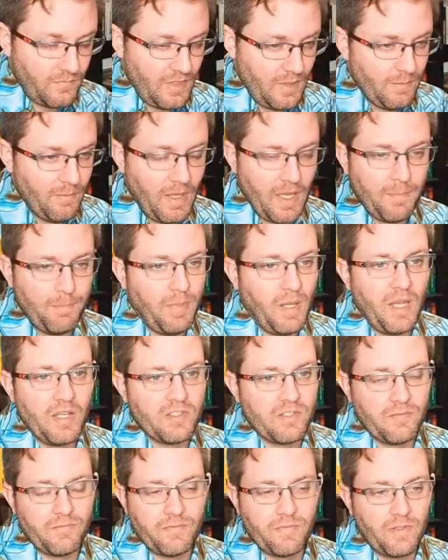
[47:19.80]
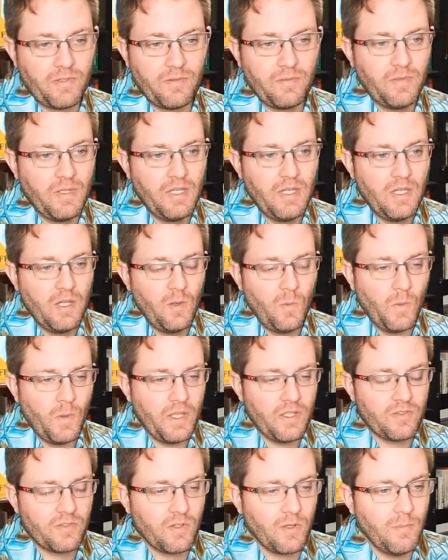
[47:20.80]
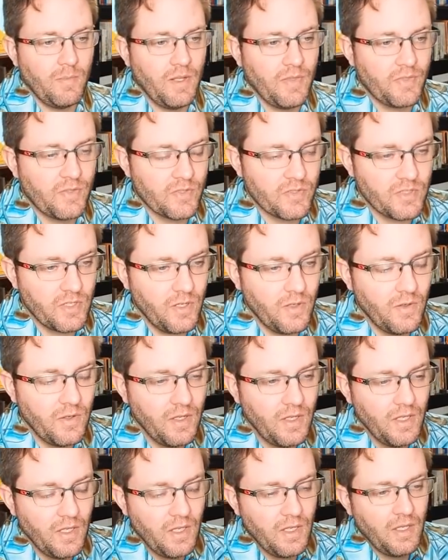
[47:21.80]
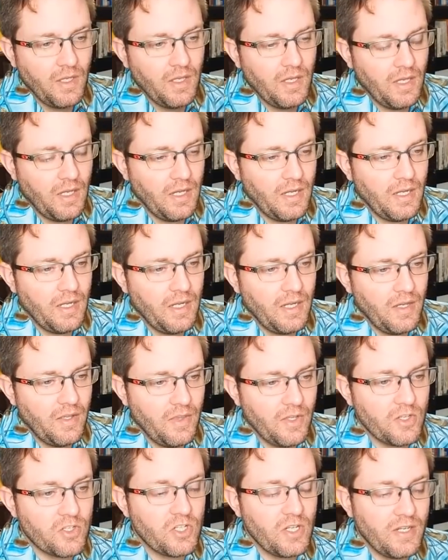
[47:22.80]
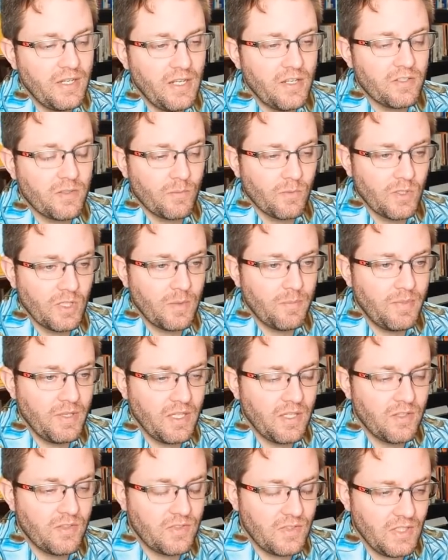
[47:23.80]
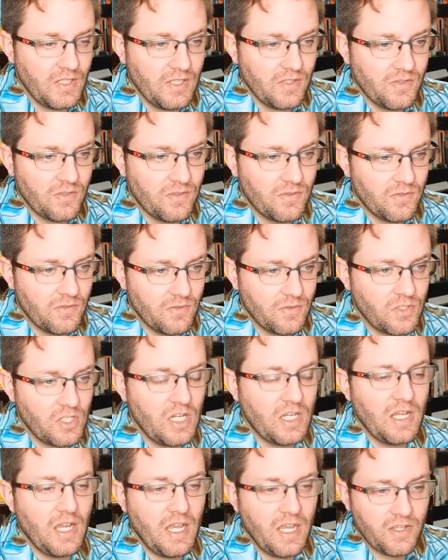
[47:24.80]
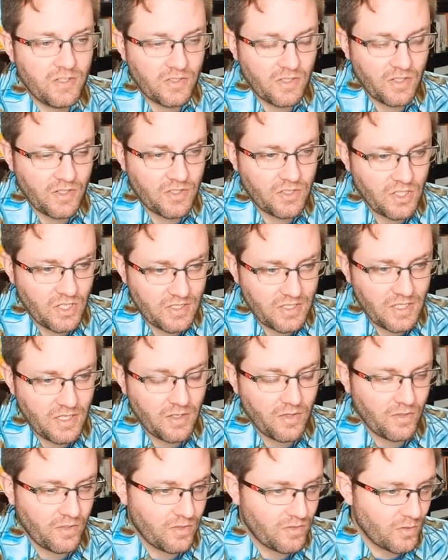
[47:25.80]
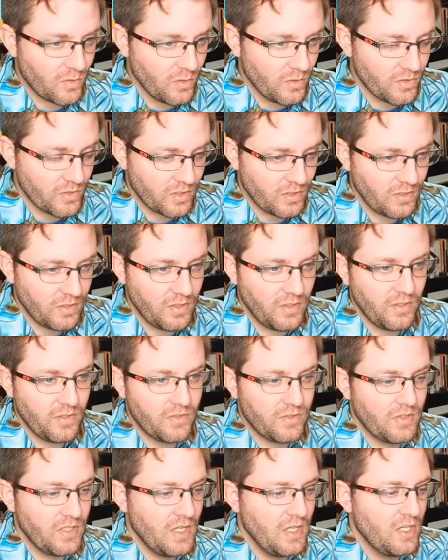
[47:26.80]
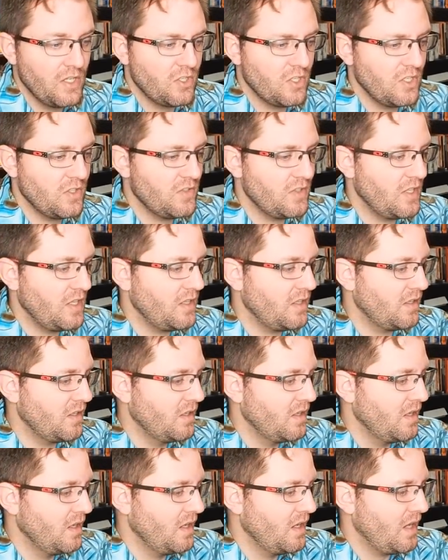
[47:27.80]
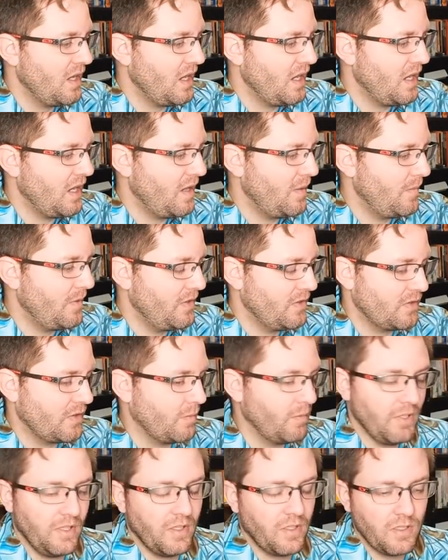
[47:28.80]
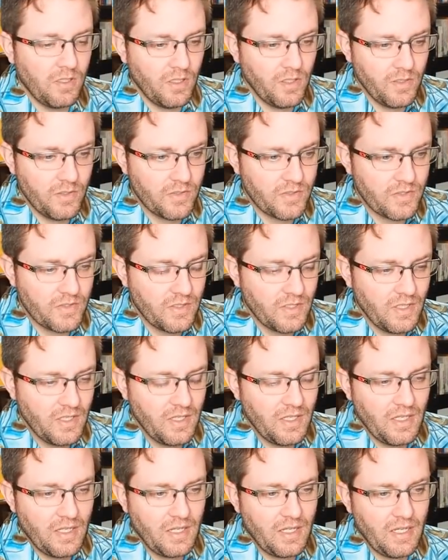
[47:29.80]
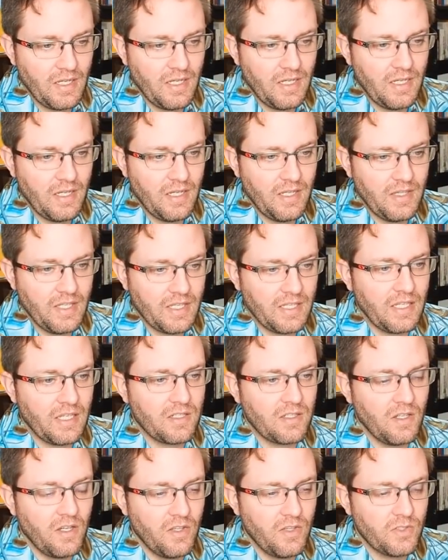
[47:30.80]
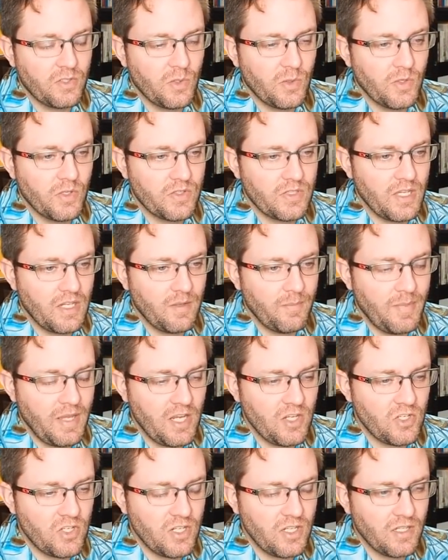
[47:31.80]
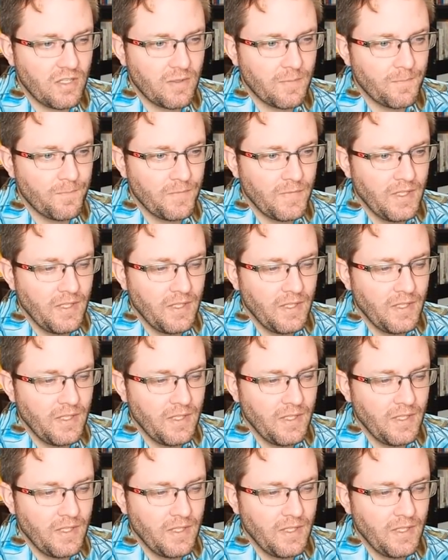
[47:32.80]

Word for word: Might pause it for weeks or a month or so. Uh, they're shutting down some really big cities. Shanghai is starting to shut down. All their schools are closed. Shenzhen um, is completely closed. Uh, they kicked all the tourists out of Beijing.